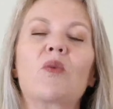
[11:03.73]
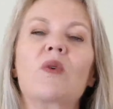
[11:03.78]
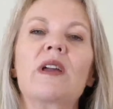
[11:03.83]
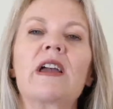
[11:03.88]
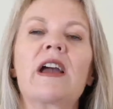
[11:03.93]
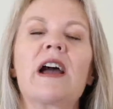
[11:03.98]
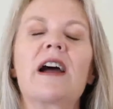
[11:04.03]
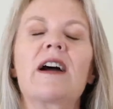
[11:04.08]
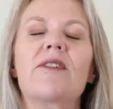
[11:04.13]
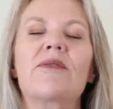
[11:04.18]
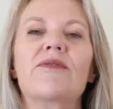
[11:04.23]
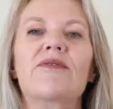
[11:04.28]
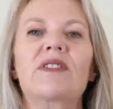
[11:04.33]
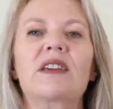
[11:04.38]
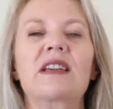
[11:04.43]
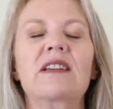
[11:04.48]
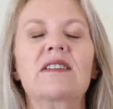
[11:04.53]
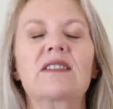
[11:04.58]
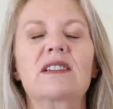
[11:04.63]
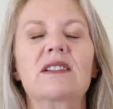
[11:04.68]
have
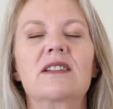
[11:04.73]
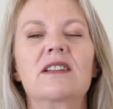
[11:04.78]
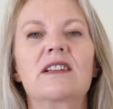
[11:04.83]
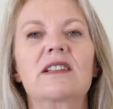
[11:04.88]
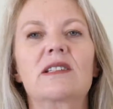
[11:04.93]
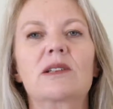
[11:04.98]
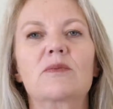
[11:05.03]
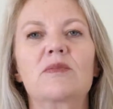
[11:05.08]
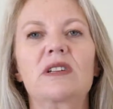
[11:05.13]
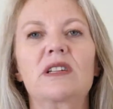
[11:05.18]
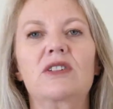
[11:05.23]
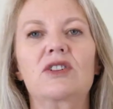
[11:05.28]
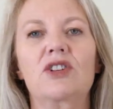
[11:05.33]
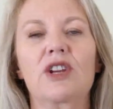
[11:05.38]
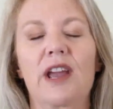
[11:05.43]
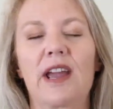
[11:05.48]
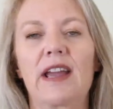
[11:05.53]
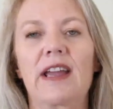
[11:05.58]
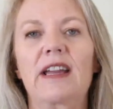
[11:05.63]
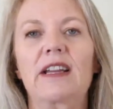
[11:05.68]
things that need to be
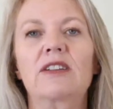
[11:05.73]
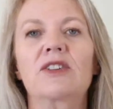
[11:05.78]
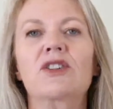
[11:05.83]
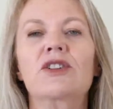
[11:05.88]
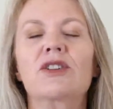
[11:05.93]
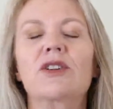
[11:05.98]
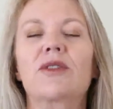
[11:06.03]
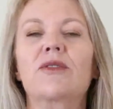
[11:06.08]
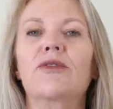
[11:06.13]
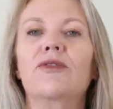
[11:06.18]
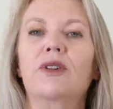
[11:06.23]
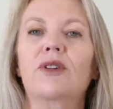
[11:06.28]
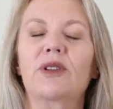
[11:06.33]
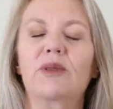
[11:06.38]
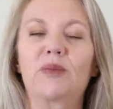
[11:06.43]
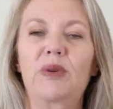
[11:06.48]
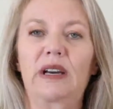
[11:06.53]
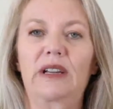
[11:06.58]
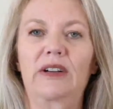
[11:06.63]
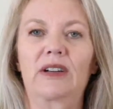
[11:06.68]
changed for the
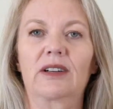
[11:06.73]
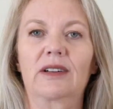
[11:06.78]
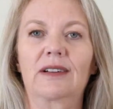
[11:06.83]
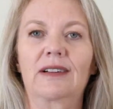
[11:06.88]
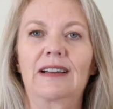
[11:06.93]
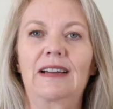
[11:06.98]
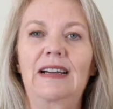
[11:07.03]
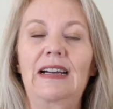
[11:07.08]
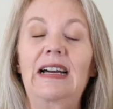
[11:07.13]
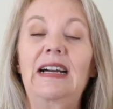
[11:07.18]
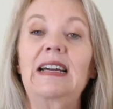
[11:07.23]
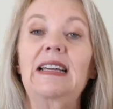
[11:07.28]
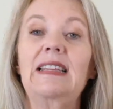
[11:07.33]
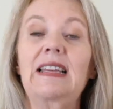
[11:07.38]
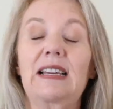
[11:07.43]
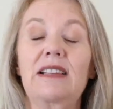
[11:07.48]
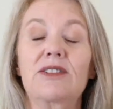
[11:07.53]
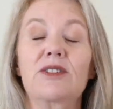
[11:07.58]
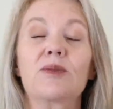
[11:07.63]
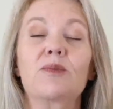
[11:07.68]
better,
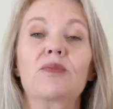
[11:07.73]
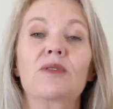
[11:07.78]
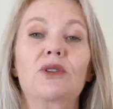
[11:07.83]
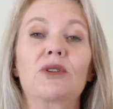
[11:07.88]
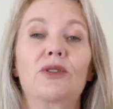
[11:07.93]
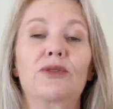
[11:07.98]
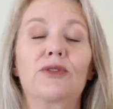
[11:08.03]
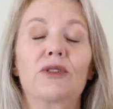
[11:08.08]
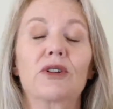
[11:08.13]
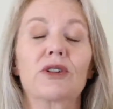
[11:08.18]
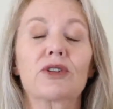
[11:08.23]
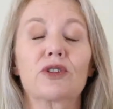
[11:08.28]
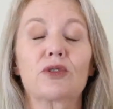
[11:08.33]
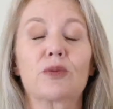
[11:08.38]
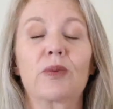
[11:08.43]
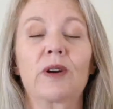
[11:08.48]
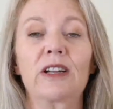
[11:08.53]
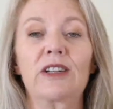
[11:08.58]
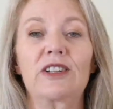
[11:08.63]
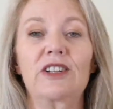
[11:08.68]
that's a beautiful
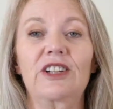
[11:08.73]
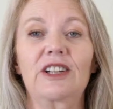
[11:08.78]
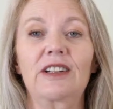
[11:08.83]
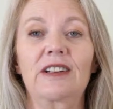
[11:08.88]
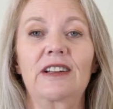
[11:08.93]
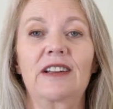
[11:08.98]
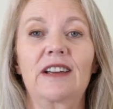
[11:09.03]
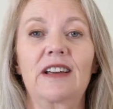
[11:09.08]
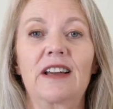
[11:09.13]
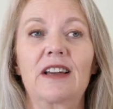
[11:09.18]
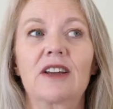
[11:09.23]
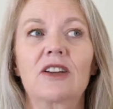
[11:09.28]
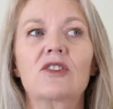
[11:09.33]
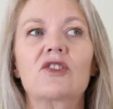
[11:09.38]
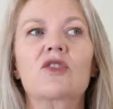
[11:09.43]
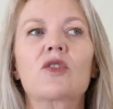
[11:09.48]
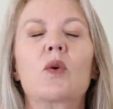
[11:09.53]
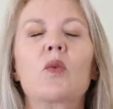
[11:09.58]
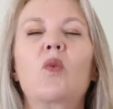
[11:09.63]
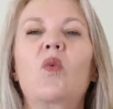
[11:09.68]
expression.
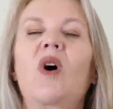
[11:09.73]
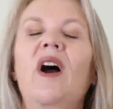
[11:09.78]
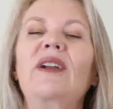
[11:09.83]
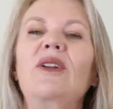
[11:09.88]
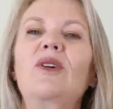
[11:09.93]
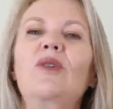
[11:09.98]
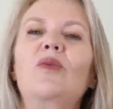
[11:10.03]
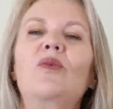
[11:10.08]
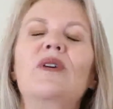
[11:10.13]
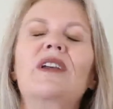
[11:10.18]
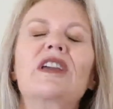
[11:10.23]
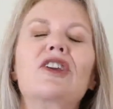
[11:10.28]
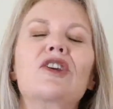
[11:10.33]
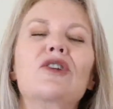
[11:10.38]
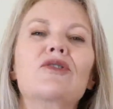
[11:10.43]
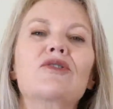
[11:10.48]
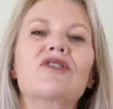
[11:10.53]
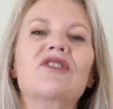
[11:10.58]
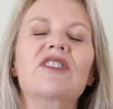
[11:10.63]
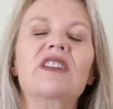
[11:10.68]
So why don't we
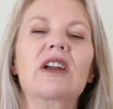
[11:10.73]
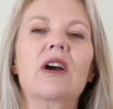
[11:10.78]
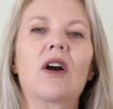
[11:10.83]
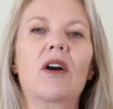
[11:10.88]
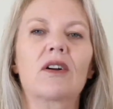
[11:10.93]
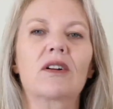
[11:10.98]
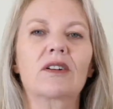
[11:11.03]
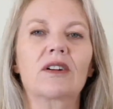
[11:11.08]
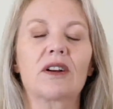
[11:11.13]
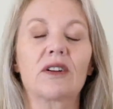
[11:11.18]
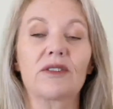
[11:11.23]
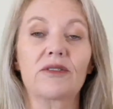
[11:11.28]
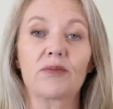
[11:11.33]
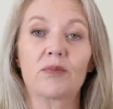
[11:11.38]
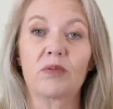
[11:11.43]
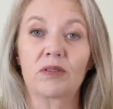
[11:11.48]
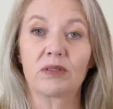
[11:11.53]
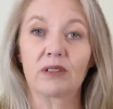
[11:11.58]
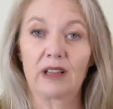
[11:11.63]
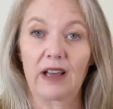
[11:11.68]
use the art of
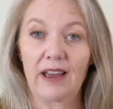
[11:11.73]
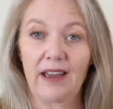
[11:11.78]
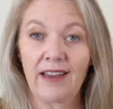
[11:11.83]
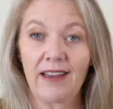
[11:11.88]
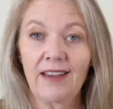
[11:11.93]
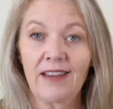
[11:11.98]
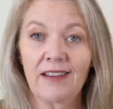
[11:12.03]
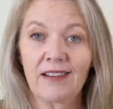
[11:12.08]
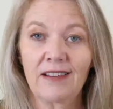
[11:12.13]
play